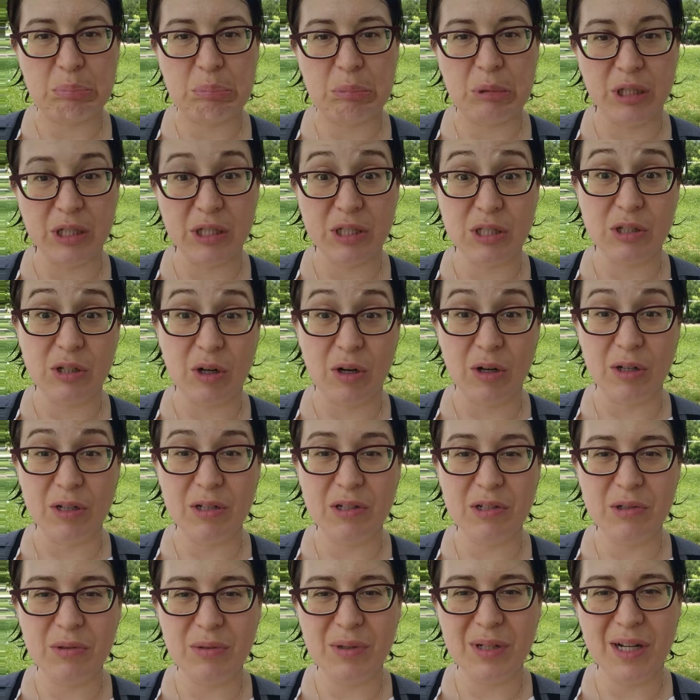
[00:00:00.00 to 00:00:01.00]
I
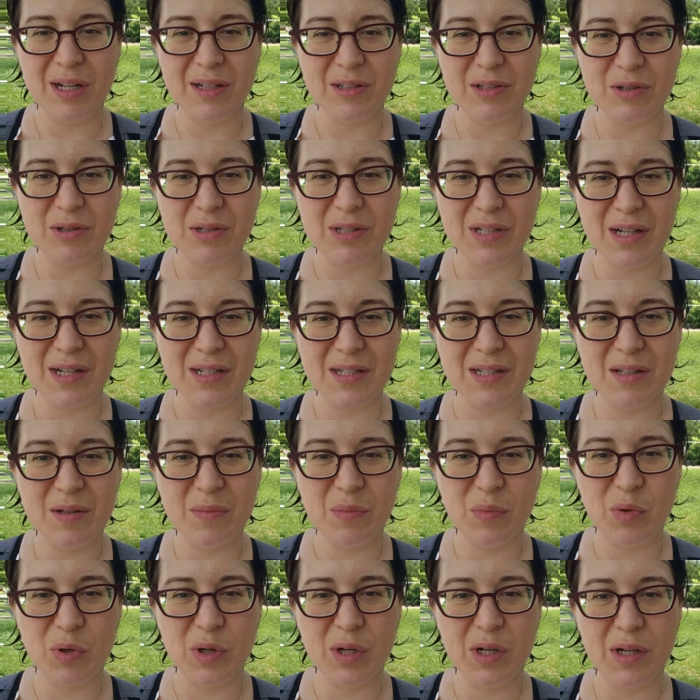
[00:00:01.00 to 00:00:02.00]
started doing exercise in the
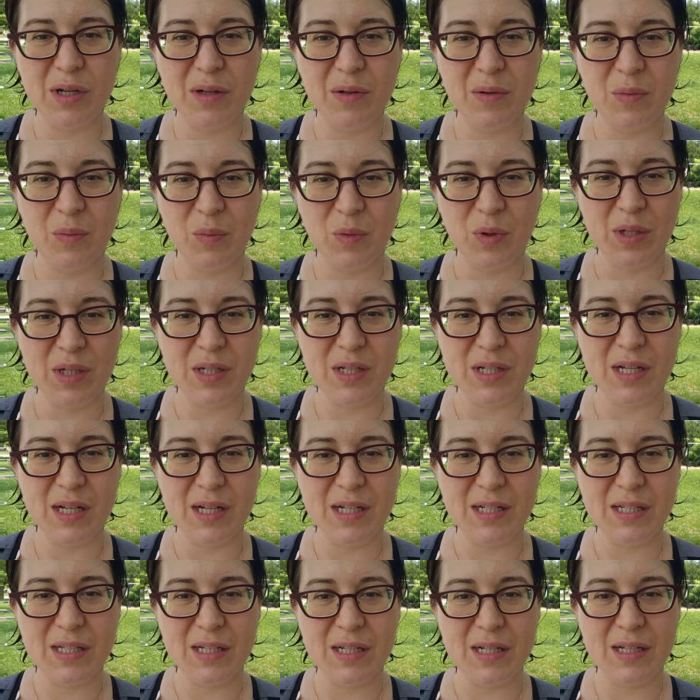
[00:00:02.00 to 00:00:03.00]
morning. One day I
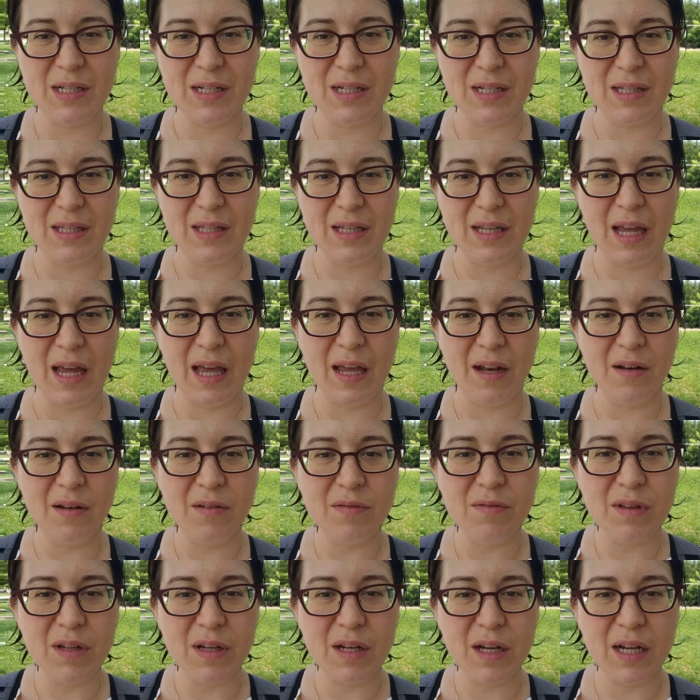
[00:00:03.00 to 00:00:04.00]
did it at the end
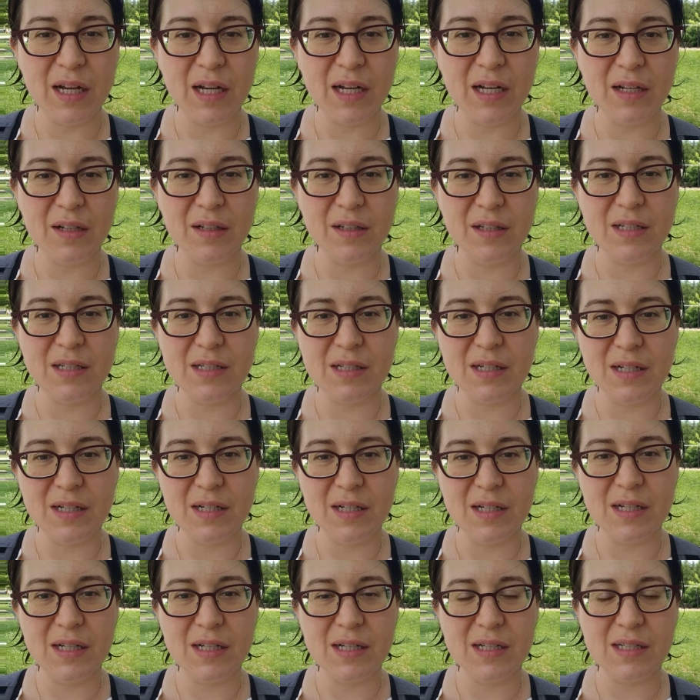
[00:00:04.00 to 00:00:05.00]
of the night. At least I
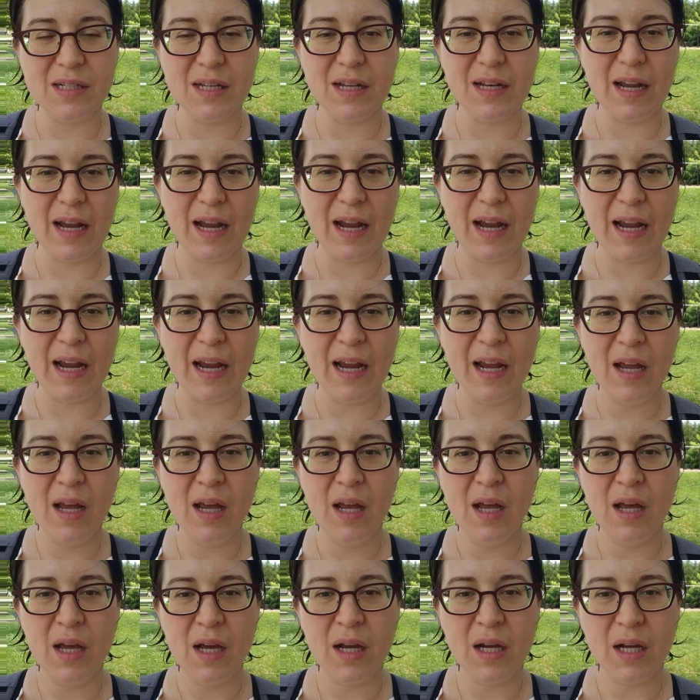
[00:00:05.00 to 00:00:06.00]
did it today,
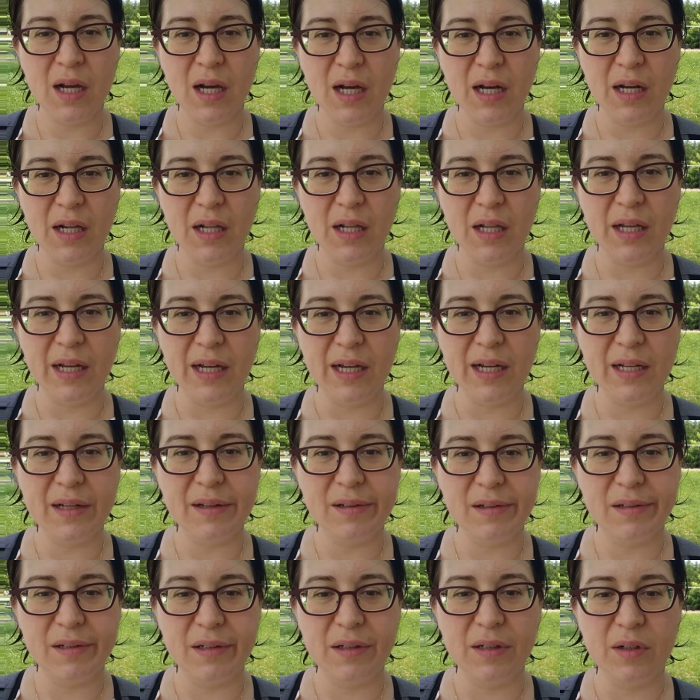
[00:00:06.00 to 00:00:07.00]
kind of like
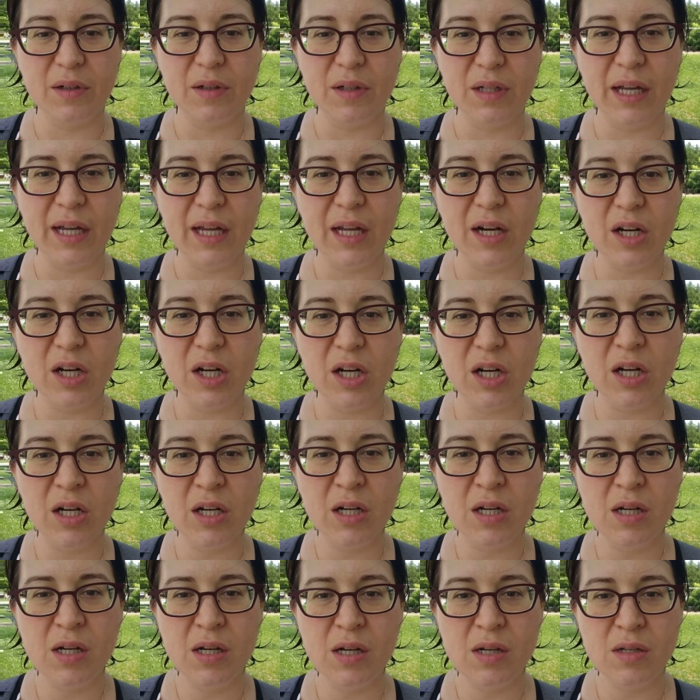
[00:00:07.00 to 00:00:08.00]
a little later.
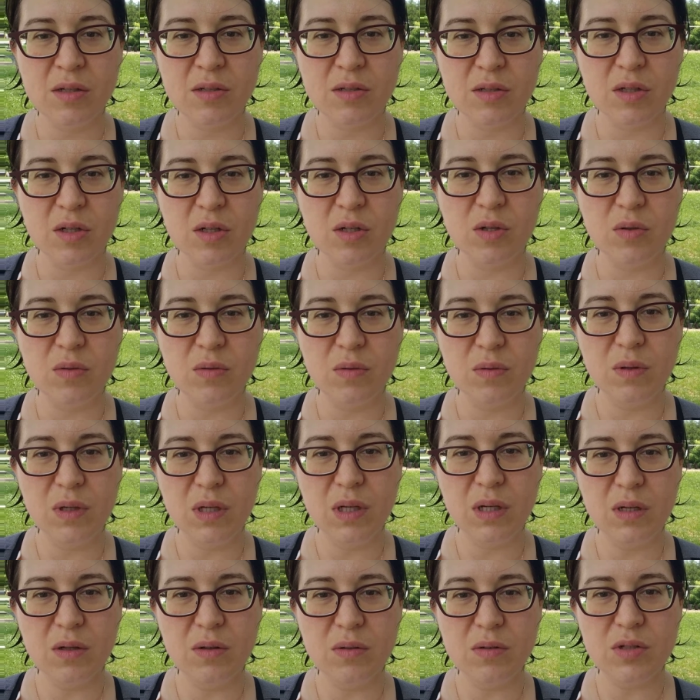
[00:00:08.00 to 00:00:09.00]
So,
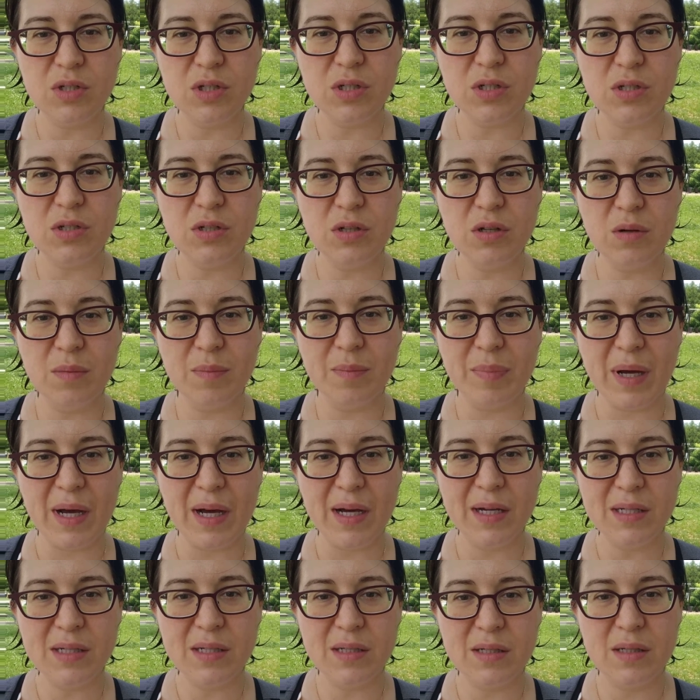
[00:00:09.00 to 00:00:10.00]
you know, just do your
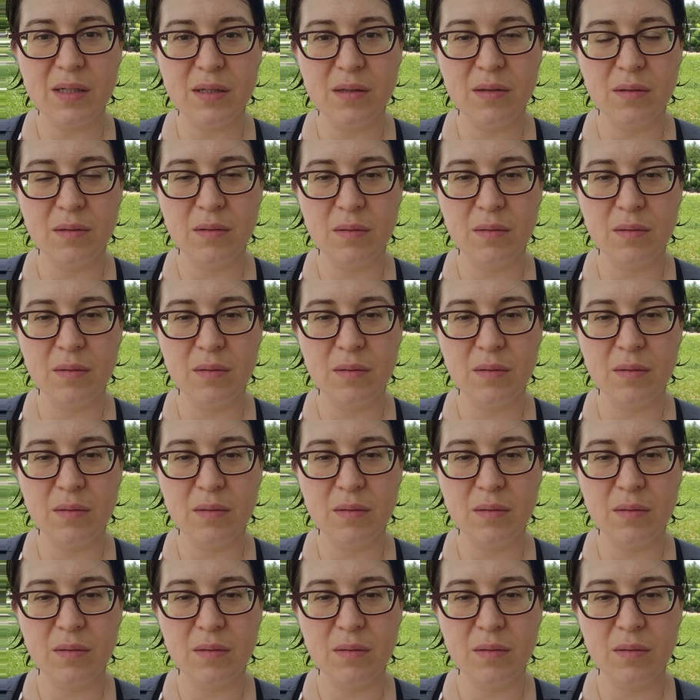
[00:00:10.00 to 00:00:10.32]
best.